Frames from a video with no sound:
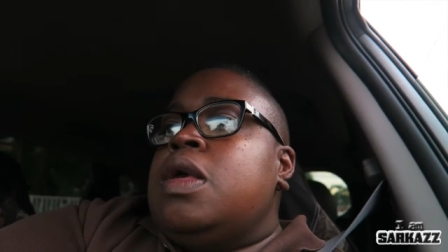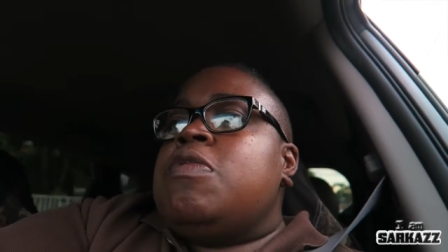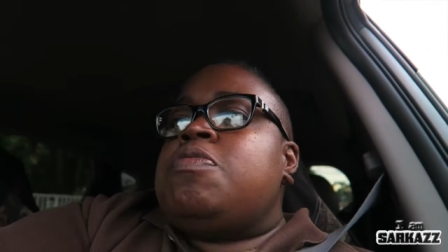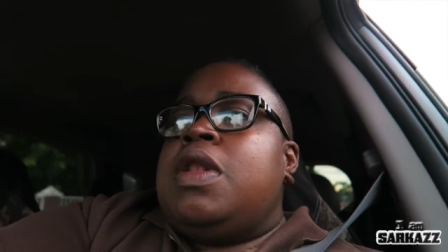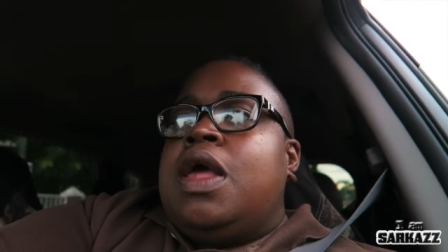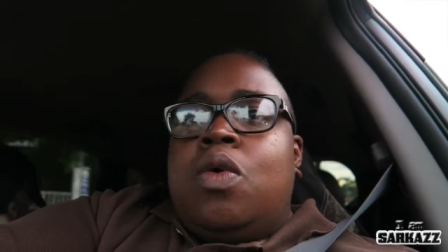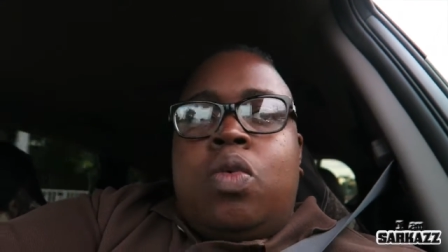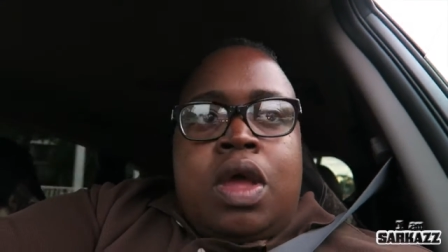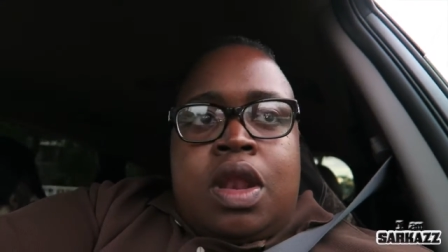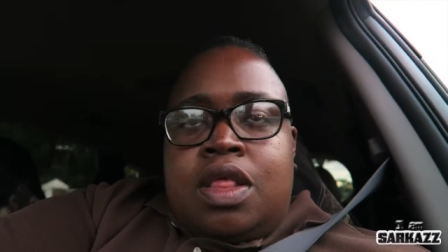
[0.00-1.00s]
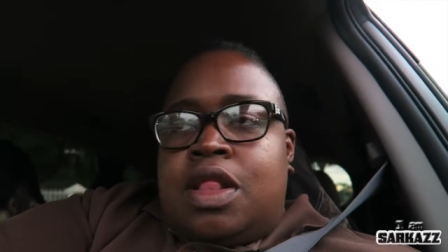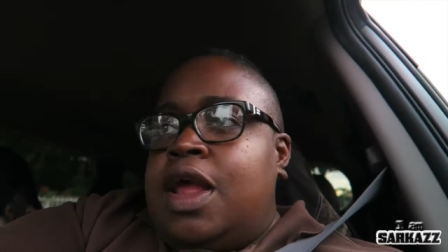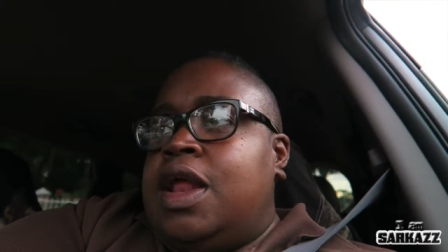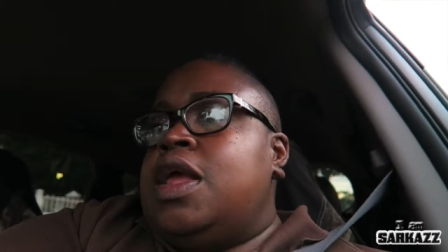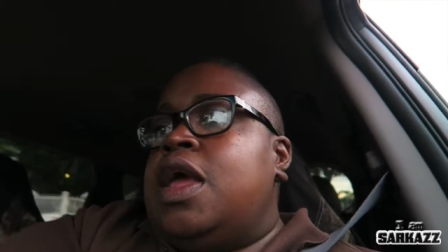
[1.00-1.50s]
Must be like, where this
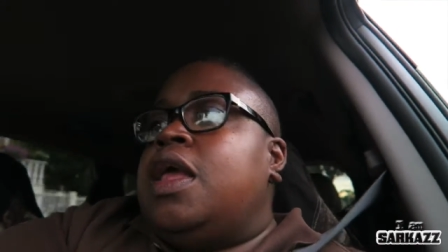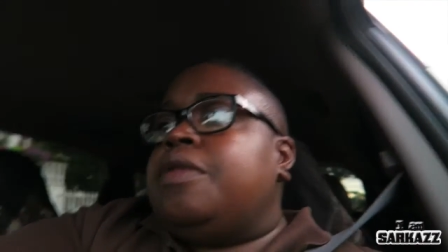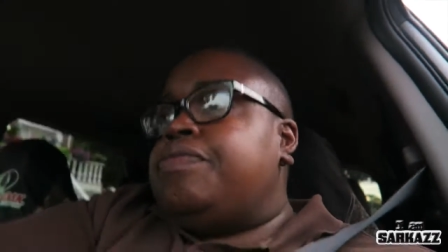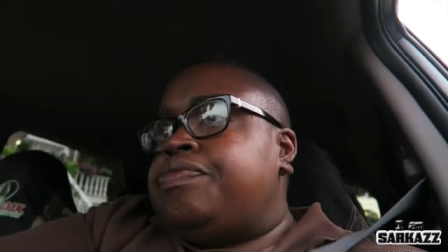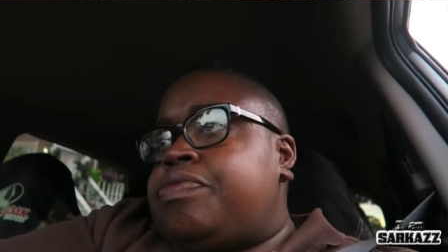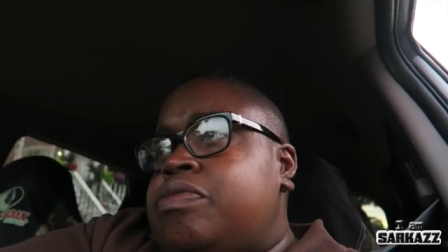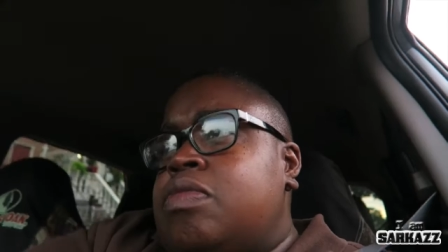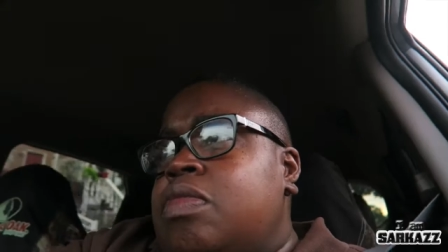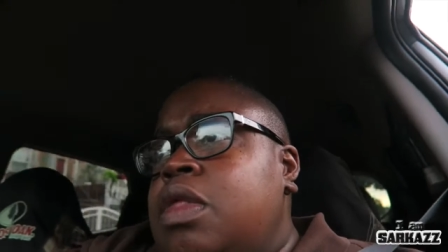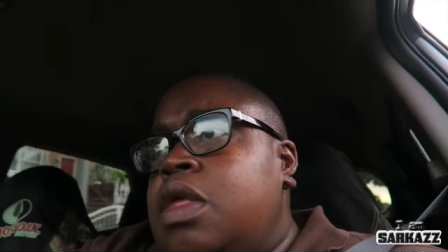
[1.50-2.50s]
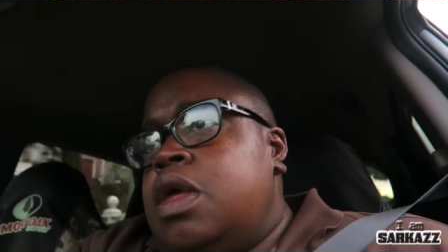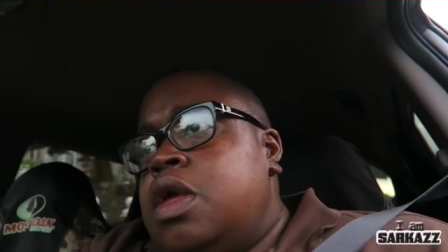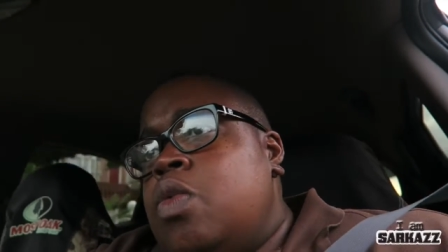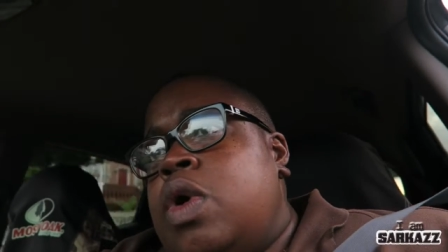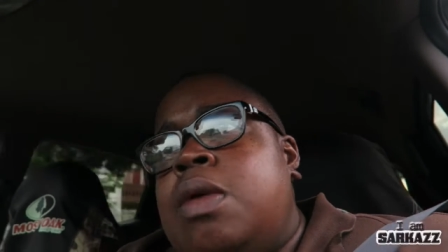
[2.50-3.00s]
lady at?
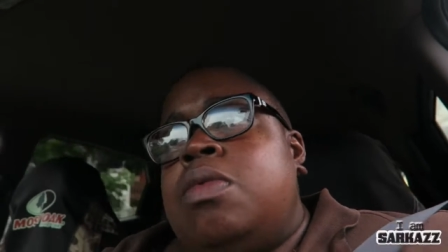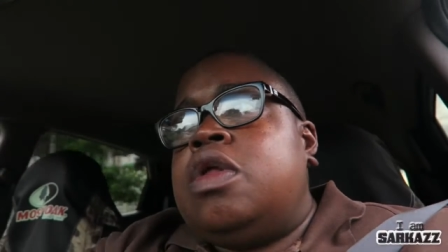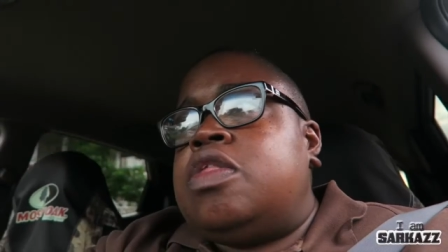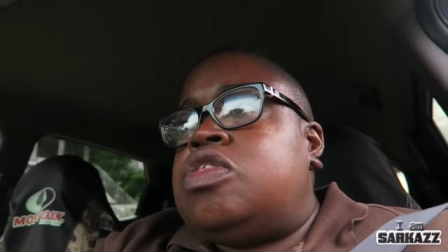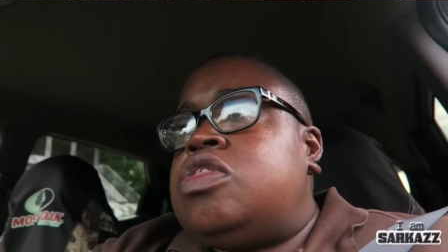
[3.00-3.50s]
And while I'm on the